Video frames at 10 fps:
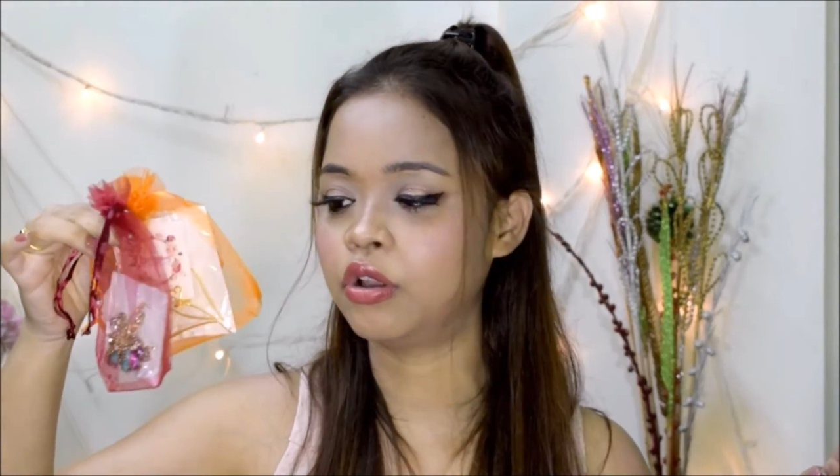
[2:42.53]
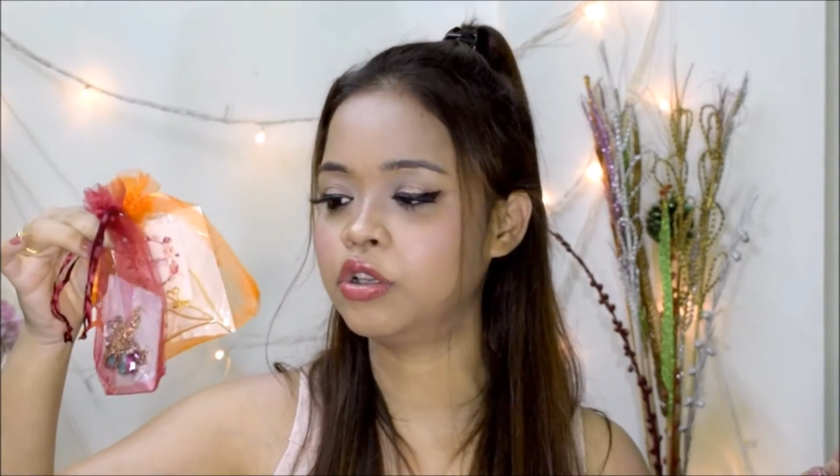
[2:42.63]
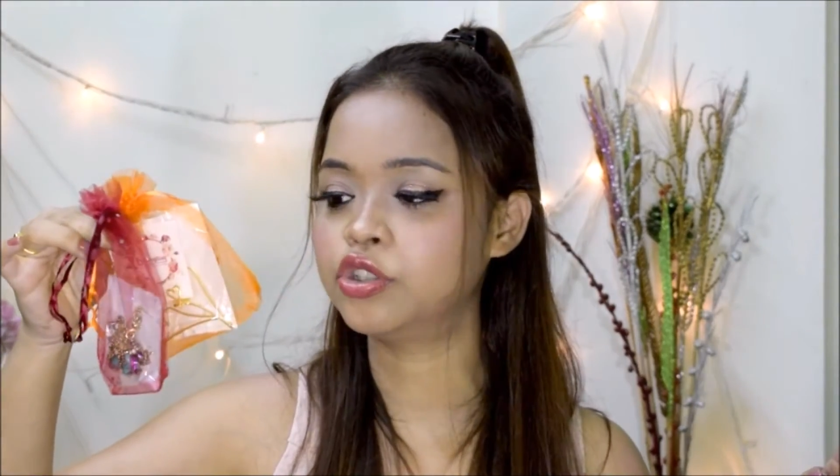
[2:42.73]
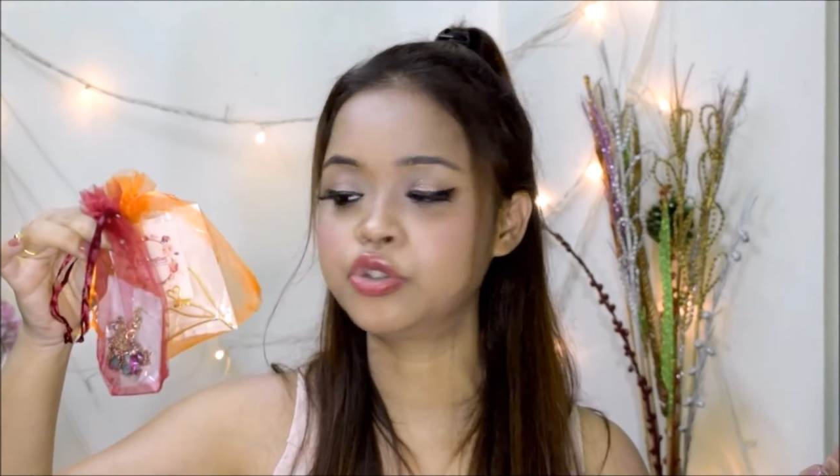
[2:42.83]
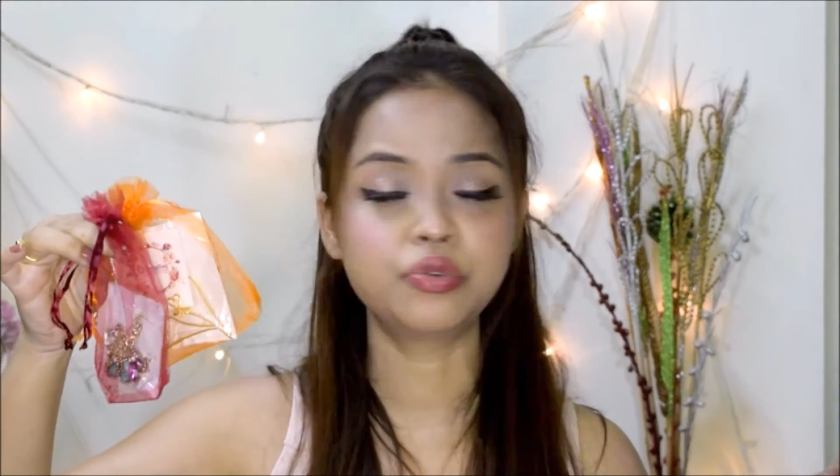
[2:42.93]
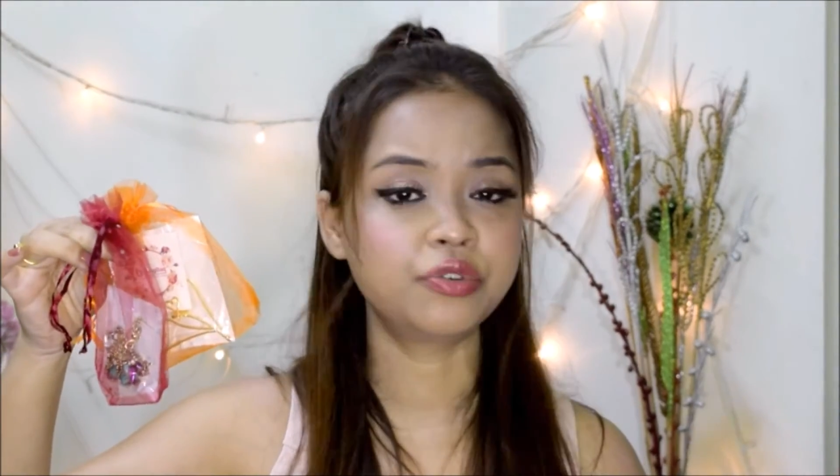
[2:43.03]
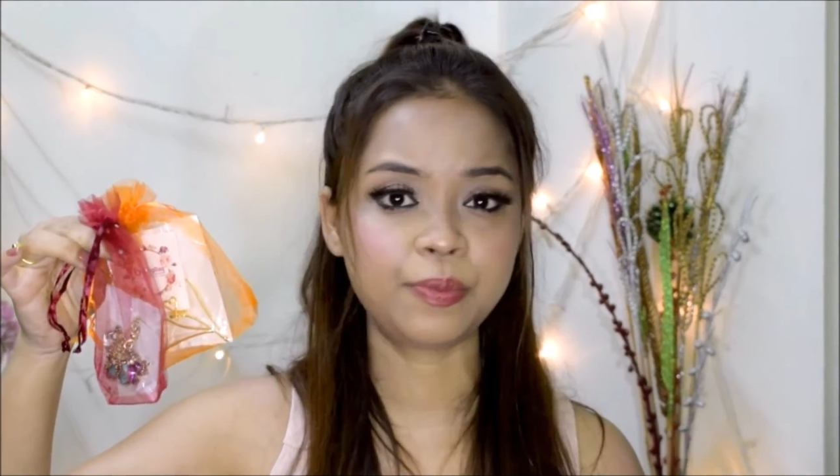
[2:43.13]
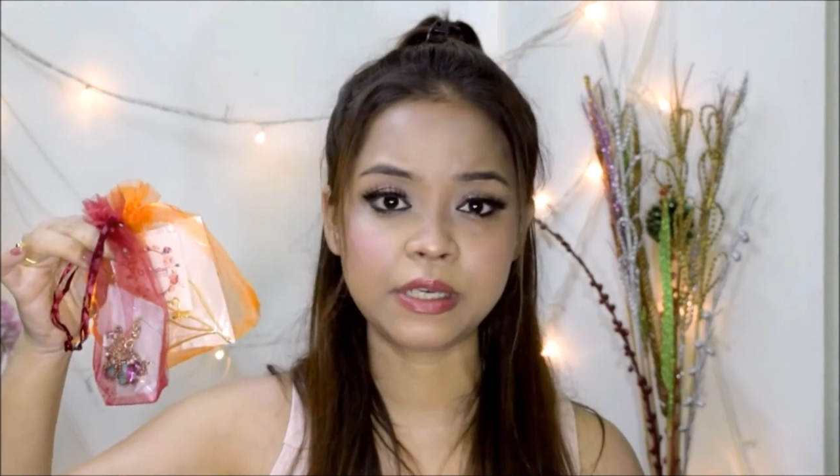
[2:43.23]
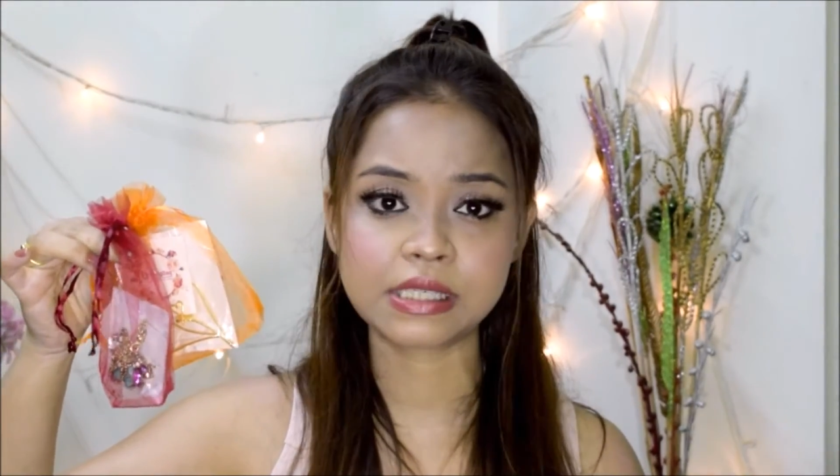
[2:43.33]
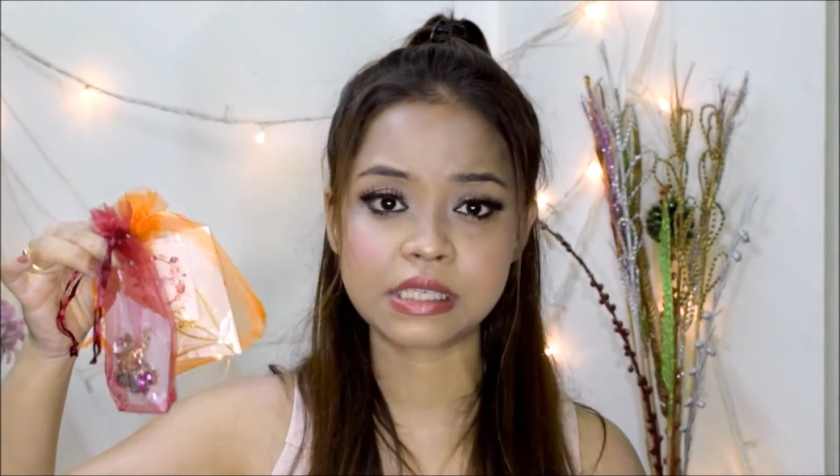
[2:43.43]
all your jewelry
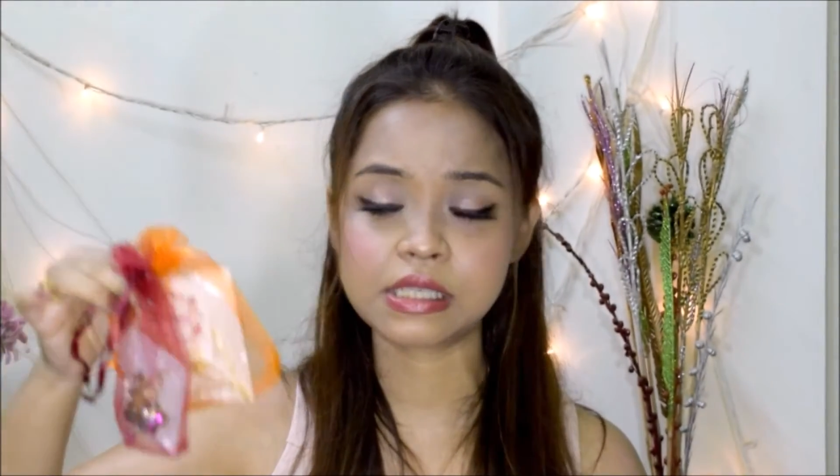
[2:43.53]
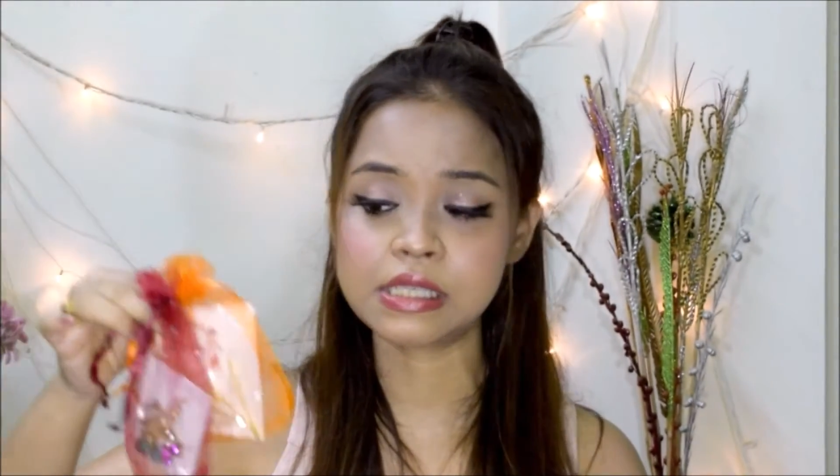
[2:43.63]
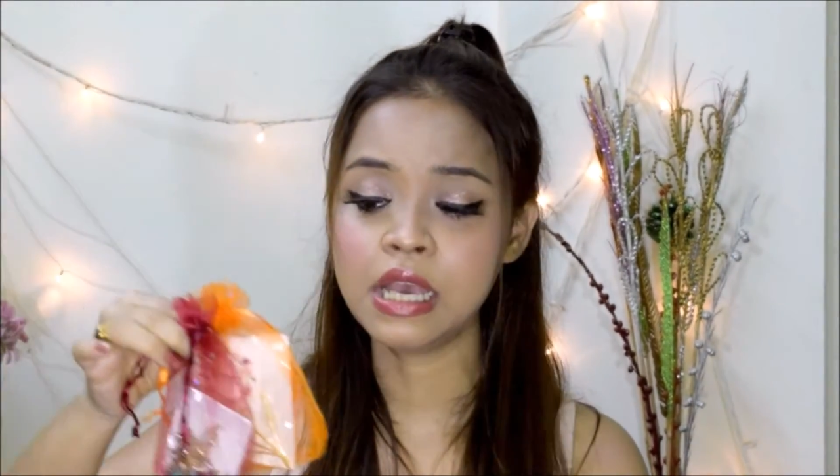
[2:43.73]
pieces.